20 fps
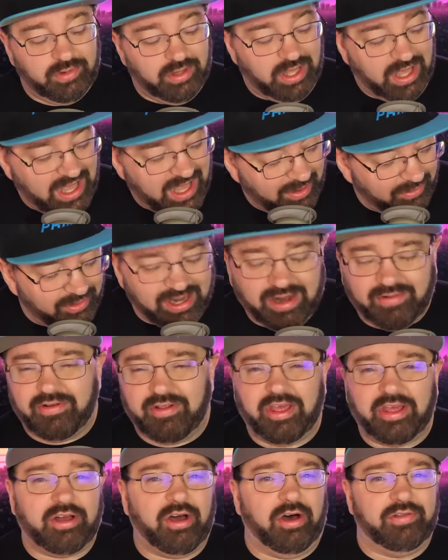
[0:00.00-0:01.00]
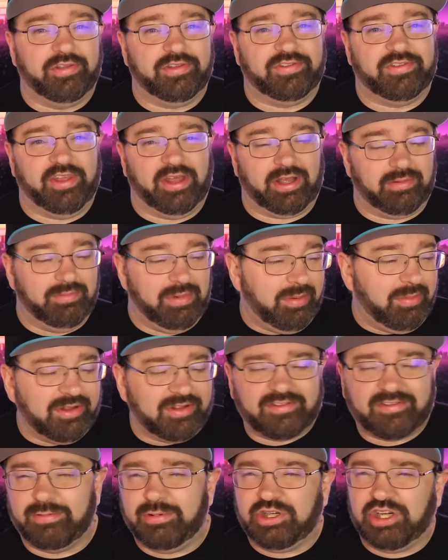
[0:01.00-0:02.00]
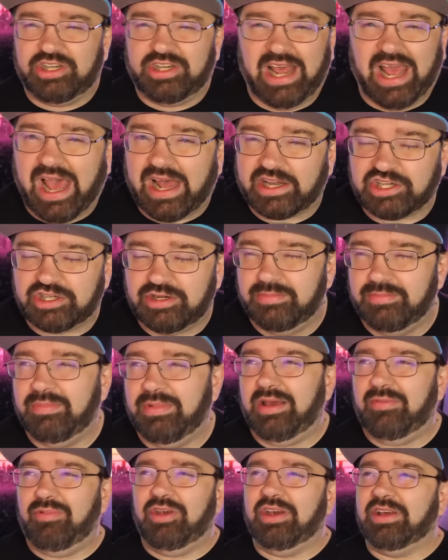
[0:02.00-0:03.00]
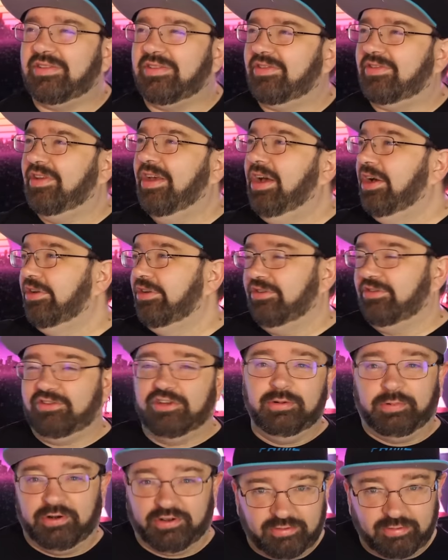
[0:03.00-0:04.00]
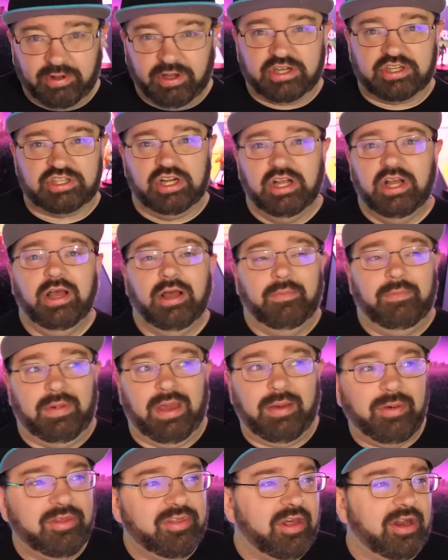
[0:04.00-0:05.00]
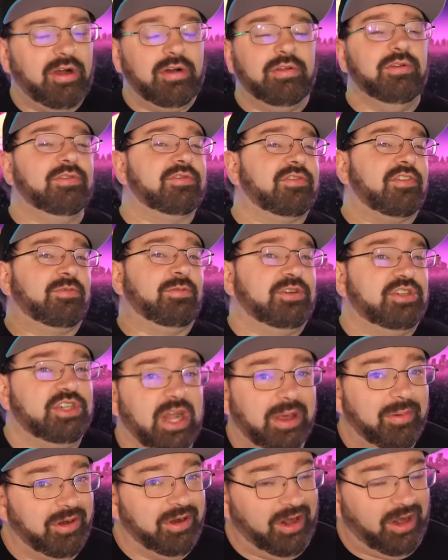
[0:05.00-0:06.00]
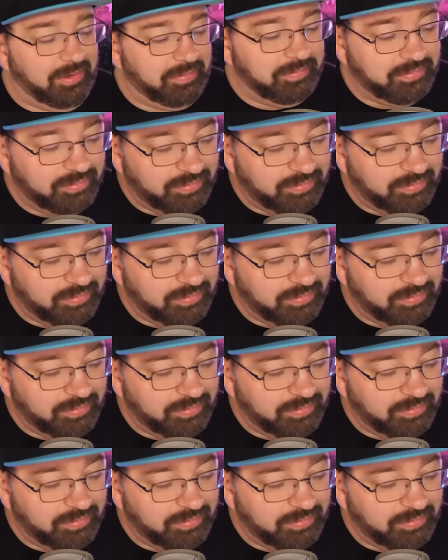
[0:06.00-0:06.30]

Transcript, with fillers: And whatever they call this thing. Maybe it's Switch Attach. Maybe it's Super Switch. Maybe they don't use the Switch name at all.